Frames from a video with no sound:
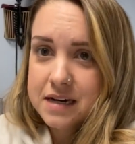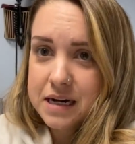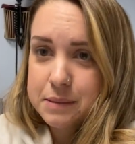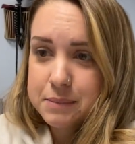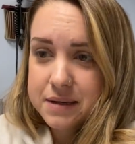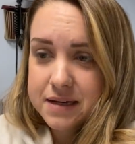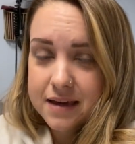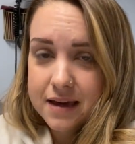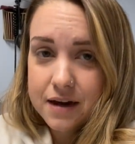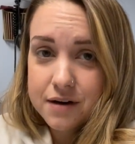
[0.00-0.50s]

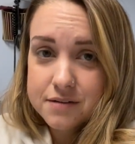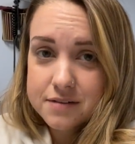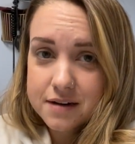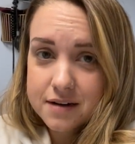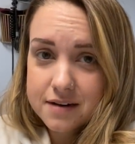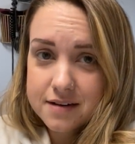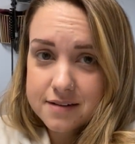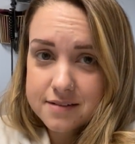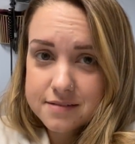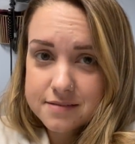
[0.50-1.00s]
you go, you
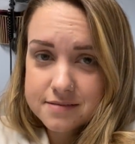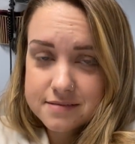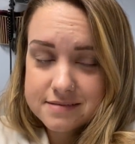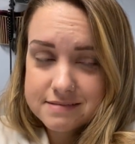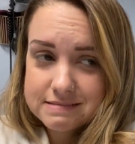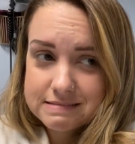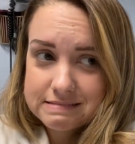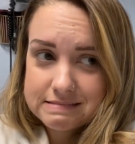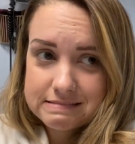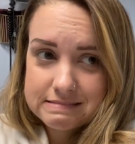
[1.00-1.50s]
lay
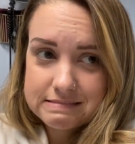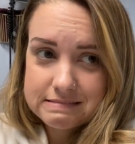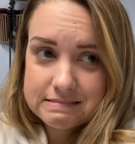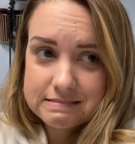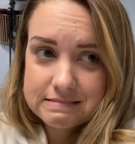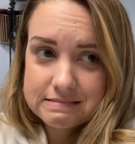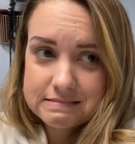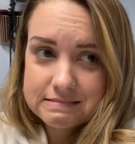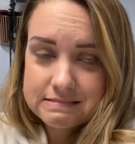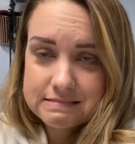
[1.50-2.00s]
down, you